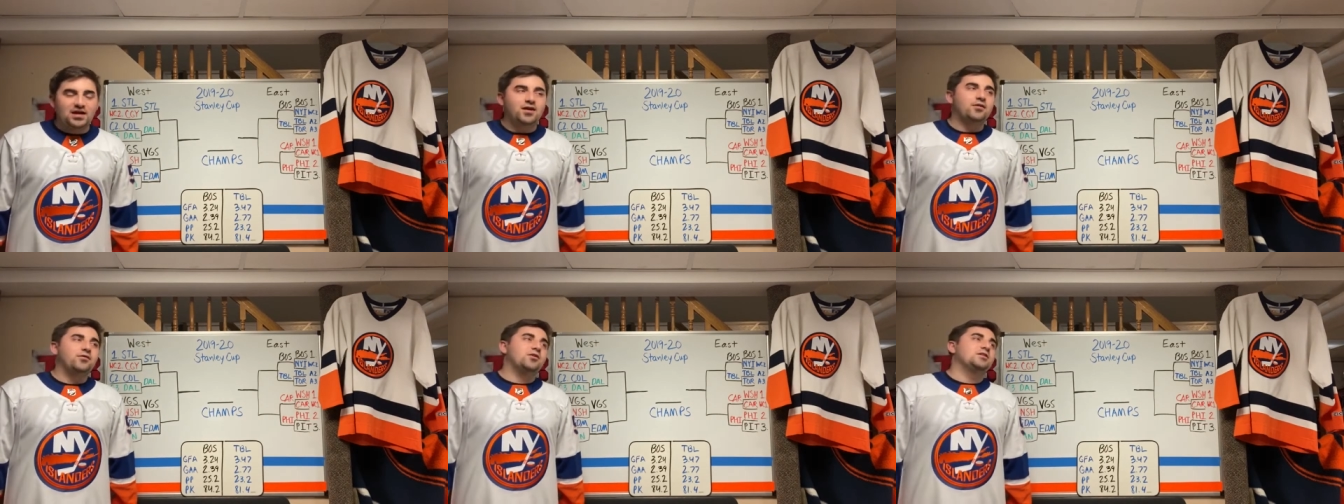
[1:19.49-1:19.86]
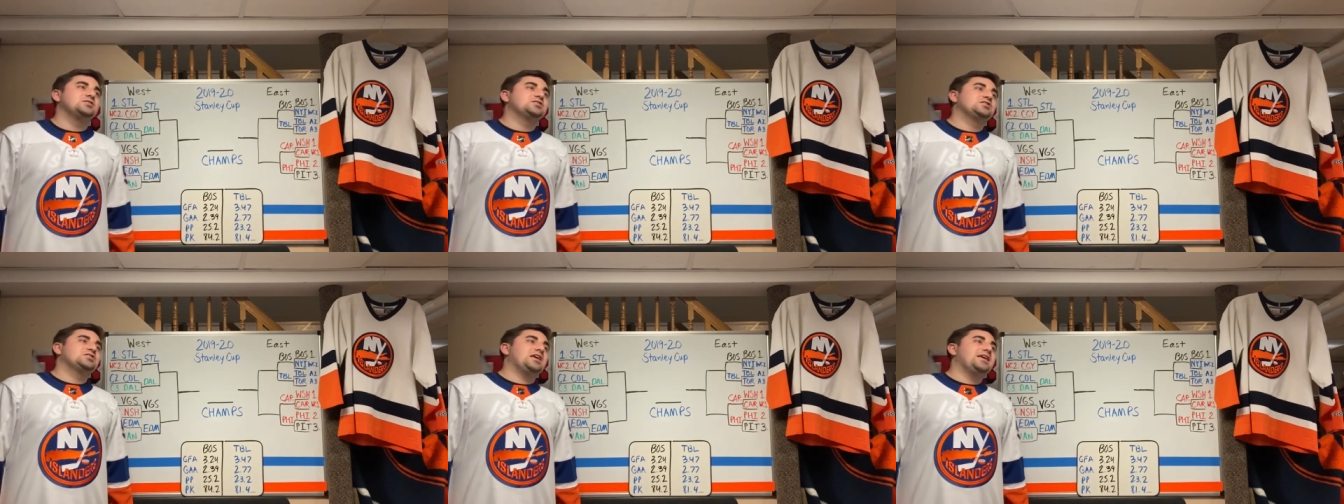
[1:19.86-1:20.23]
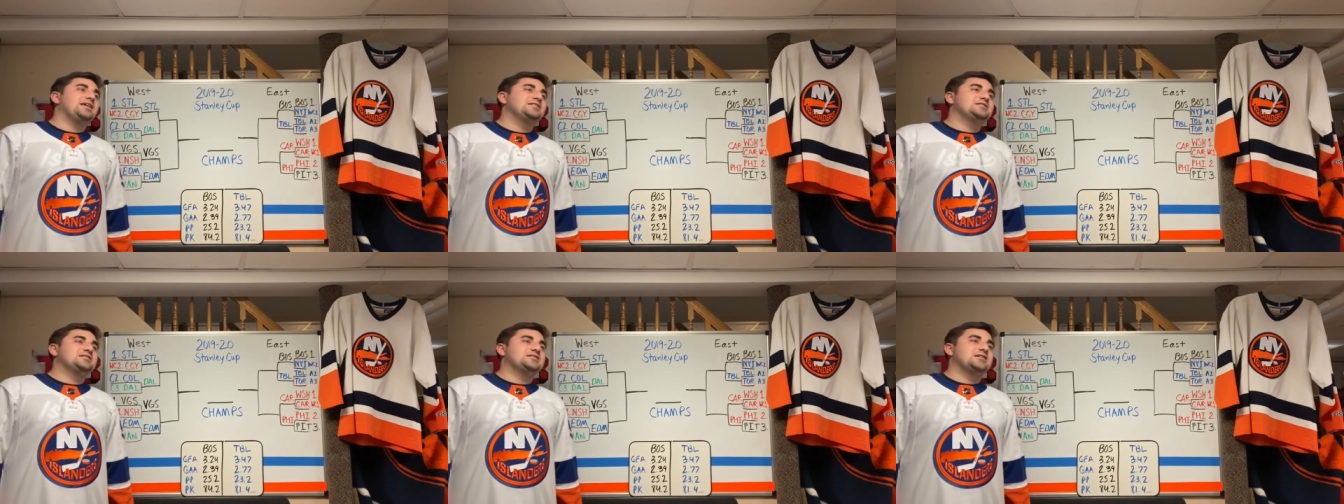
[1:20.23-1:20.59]
I'm gonna say
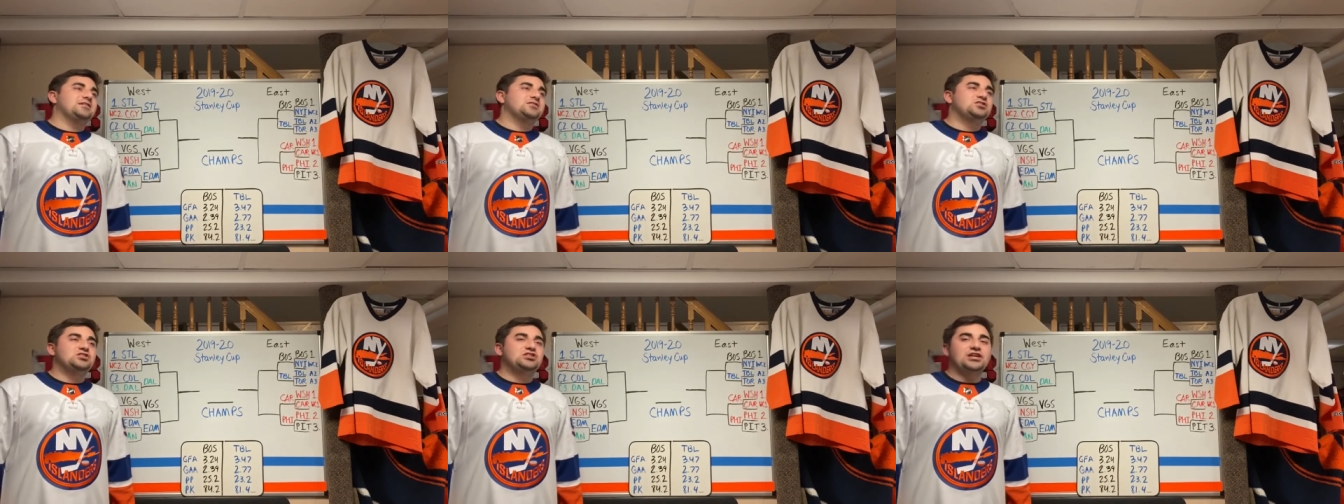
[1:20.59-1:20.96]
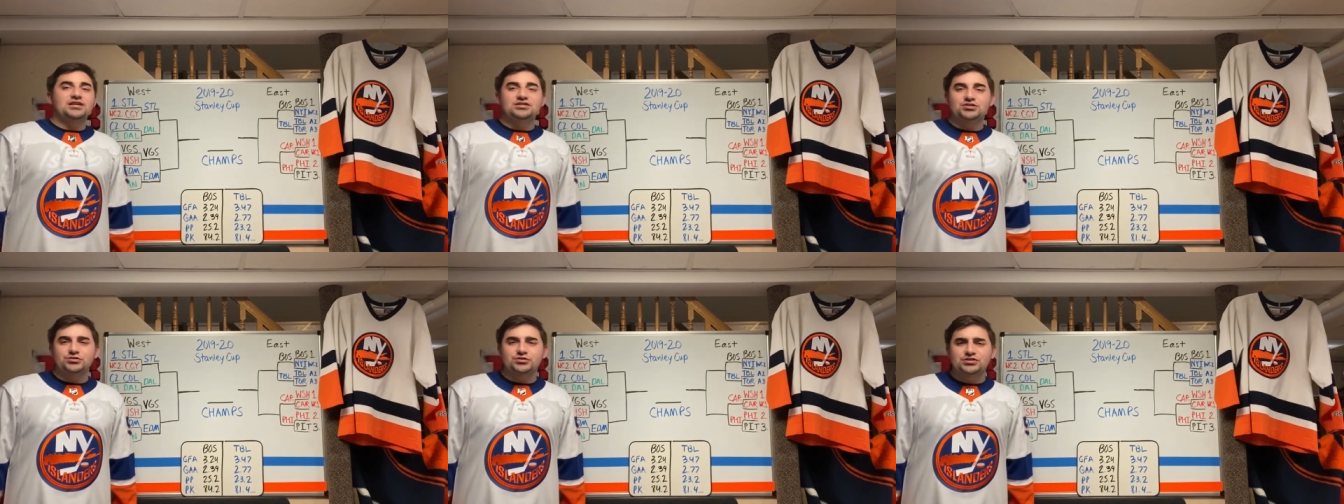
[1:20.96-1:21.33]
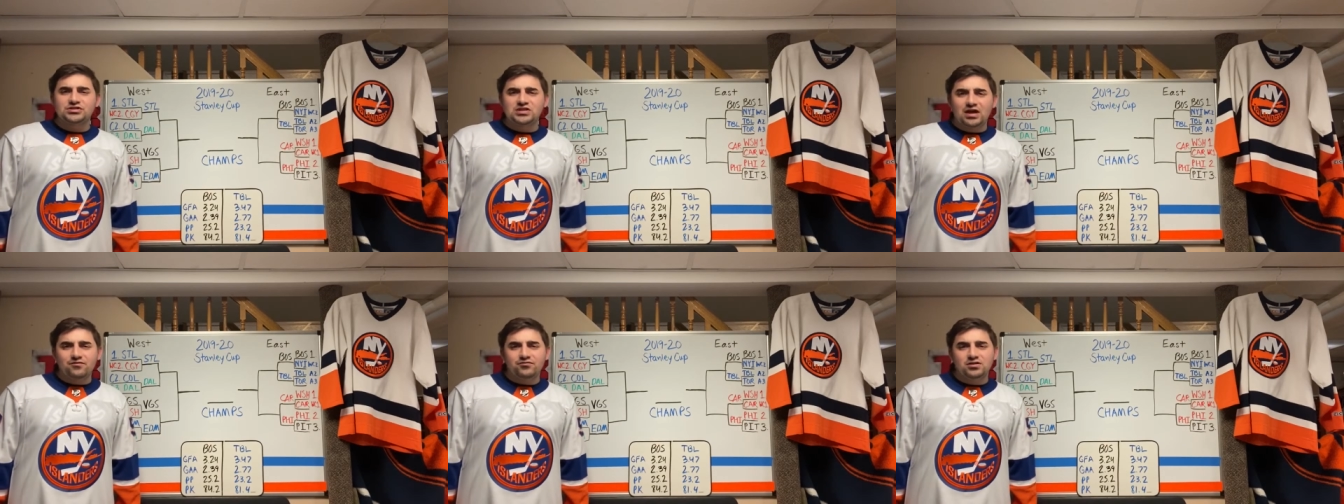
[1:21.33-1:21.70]
it's six or
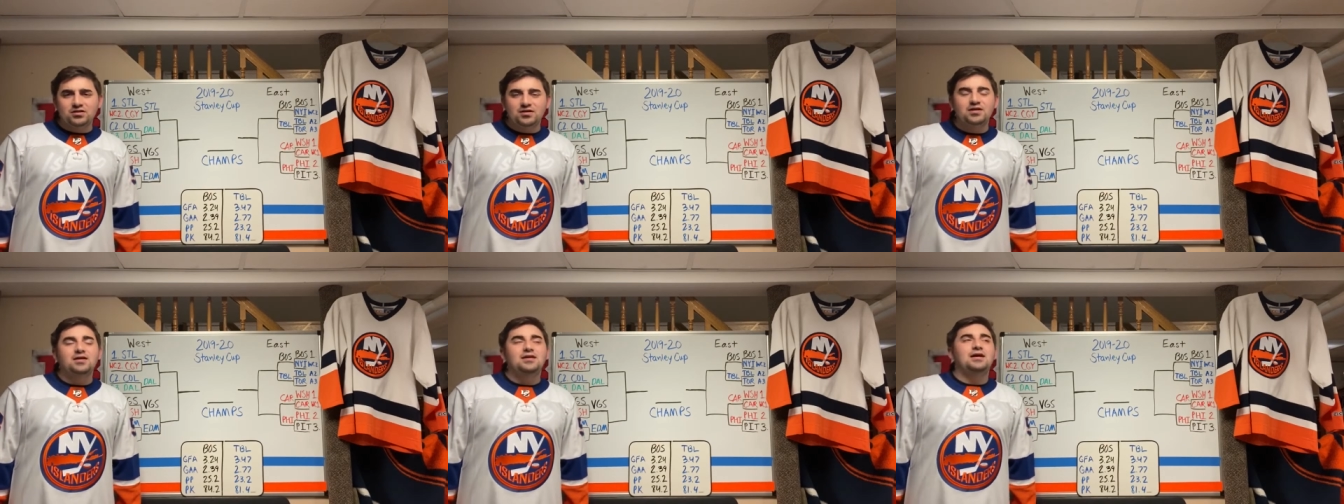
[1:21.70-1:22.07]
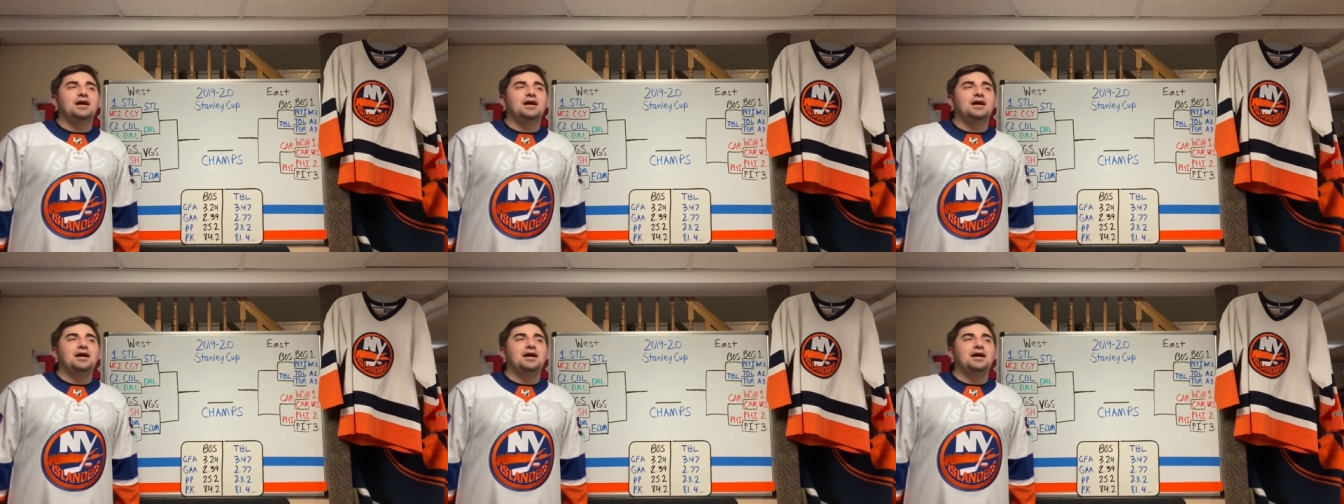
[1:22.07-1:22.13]
seven.